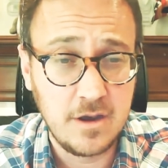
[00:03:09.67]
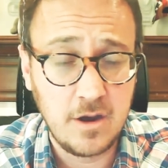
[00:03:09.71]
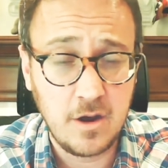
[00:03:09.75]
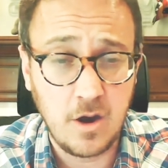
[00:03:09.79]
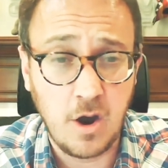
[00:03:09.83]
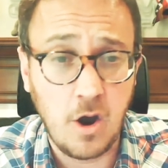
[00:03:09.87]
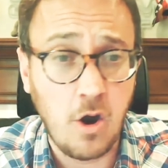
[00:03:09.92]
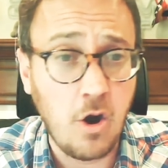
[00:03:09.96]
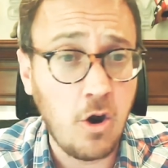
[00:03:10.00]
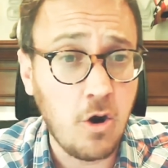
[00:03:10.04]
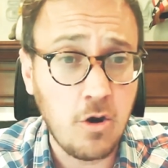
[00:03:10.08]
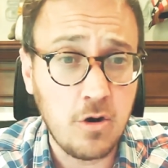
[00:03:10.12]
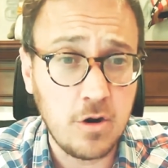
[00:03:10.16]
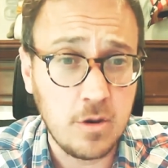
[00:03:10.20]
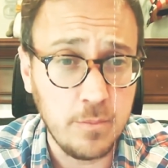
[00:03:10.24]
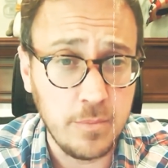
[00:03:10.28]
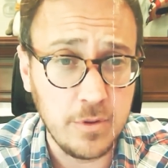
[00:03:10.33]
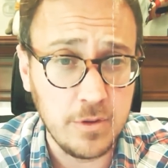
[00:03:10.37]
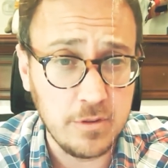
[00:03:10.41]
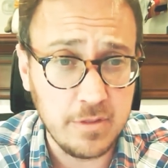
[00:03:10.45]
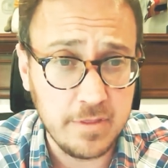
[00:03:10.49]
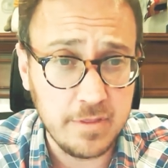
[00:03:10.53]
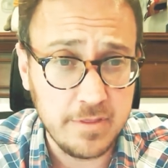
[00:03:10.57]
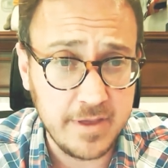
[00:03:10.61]

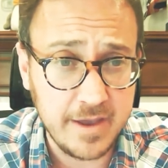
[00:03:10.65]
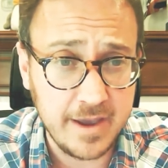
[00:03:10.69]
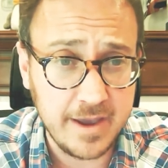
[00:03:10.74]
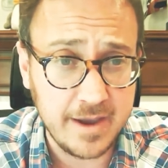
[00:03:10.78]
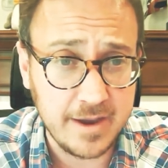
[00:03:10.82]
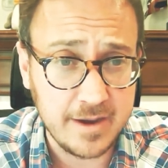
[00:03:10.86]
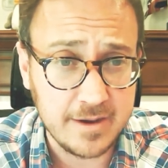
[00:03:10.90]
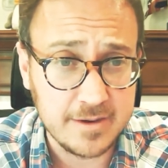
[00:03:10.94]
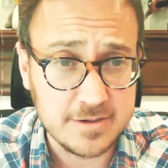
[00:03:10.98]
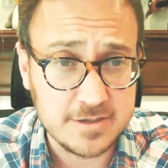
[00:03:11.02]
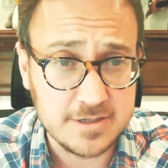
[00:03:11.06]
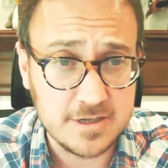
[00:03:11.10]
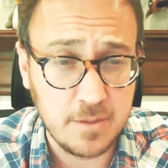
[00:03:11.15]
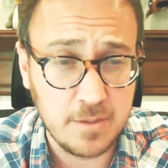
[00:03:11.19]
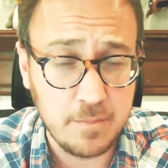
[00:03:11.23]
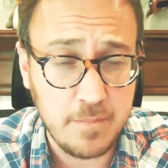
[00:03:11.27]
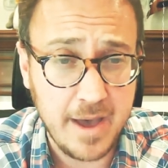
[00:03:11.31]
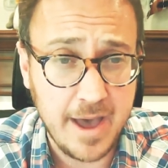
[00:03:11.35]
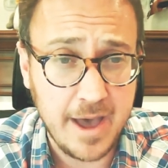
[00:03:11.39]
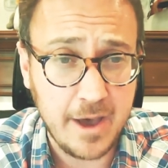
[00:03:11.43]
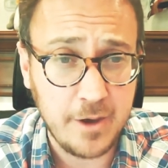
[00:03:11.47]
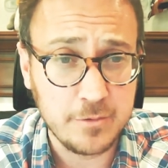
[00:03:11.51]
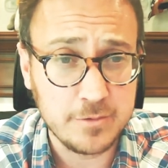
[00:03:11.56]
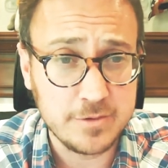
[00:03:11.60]
horrible things
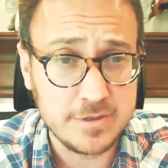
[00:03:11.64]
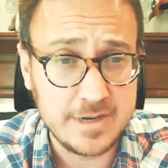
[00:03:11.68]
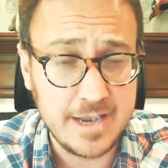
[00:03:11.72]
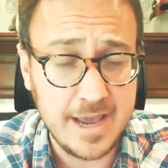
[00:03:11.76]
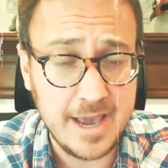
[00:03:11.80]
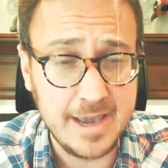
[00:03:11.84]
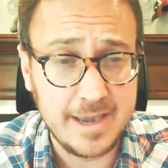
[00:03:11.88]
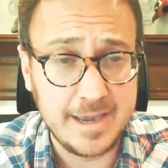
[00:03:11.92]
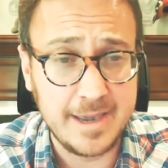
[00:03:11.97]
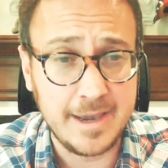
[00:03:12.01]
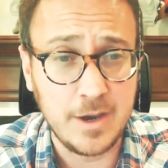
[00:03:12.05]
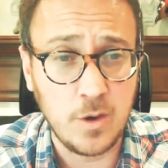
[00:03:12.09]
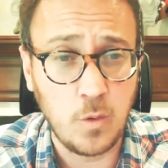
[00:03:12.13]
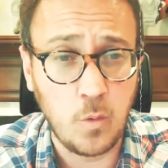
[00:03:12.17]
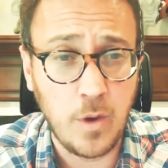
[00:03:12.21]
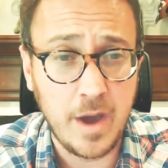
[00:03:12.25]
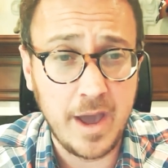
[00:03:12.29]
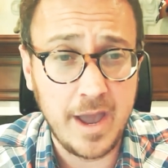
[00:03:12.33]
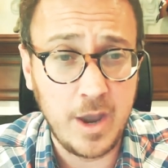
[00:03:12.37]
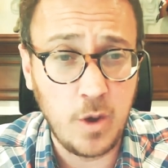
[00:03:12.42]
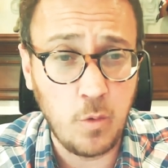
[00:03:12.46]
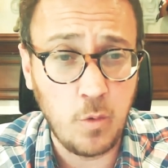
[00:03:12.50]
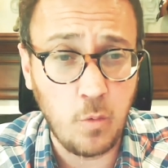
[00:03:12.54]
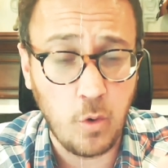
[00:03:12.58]
about taking
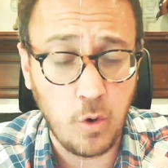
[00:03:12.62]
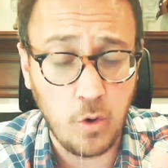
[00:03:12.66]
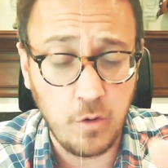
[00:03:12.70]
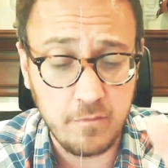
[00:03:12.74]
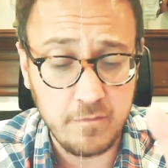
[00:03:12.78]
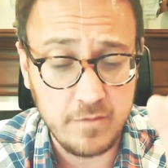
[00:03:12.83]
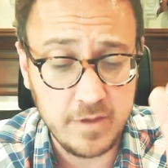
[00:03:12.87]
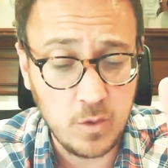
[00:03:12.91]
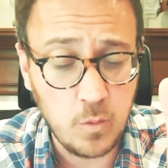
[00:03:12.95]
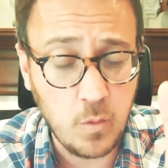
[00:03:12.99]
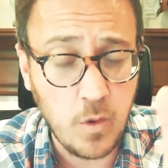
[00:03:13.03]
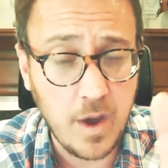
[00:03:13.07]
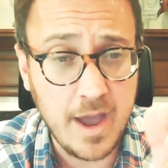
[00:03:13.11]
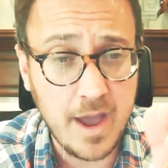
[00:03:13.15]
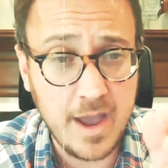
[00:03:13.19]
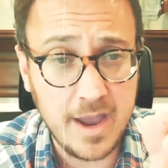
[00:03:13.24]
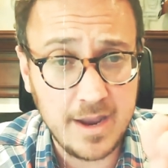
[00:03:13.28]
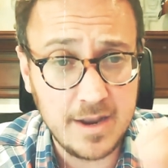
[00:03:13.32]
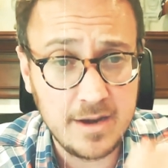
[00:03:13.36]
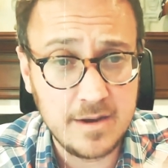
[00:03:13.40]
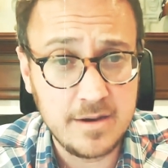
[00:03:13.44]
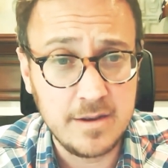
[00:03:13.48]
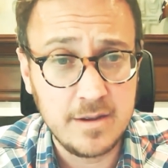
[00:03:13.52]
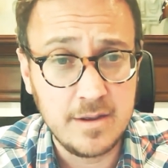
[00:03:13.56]
away Roe v.
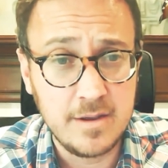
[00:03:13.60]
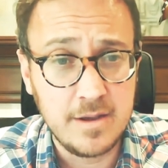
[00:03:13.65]
Wade.